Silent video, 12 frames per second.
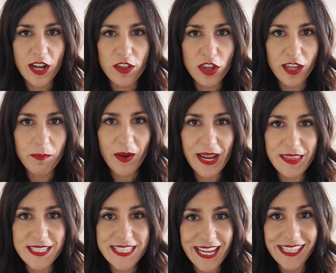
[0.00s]
judging by
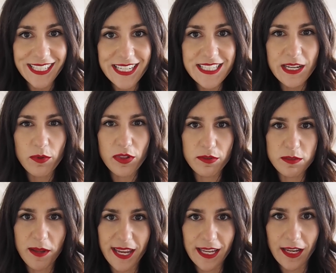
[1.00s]
the set list. I wish he was
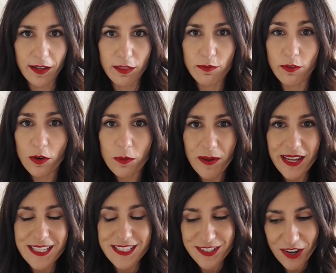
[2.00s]
playing King of the Fall,
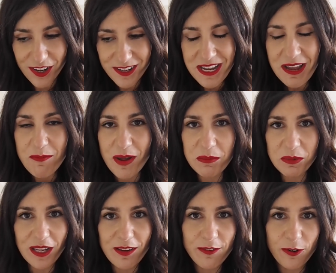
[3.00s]
but he's not. But I'm
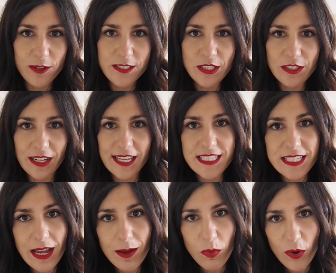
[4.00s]
looking forward to, you know, like
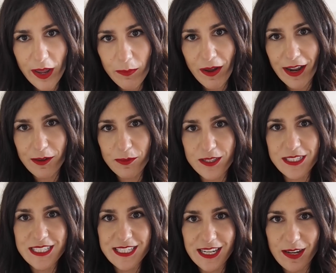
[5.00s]
Starboy, Party
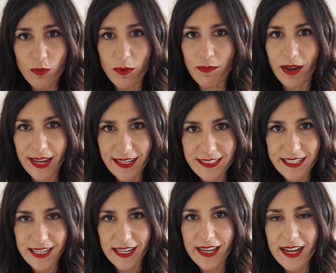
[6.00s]
Monster,
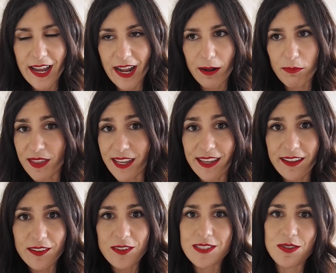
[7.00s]
Reminder, The
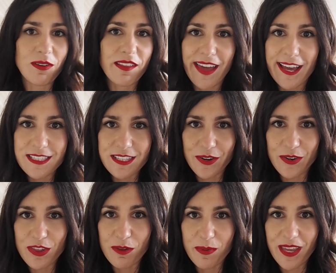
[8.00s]
Hills, all of that. So
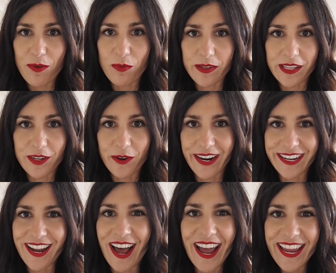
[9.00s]
it should be a really
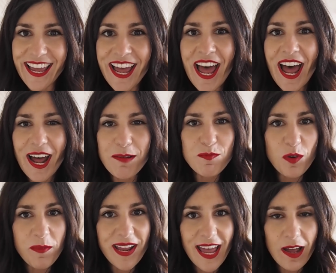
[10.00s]
great night.
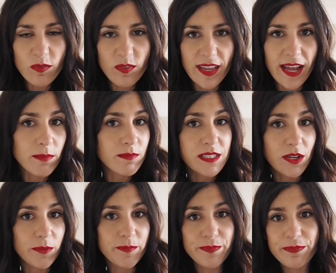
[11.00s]
For my outfit,
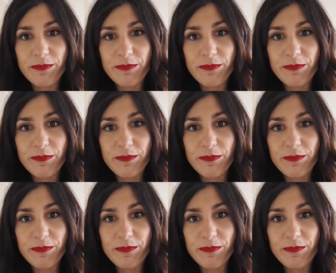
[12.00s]
so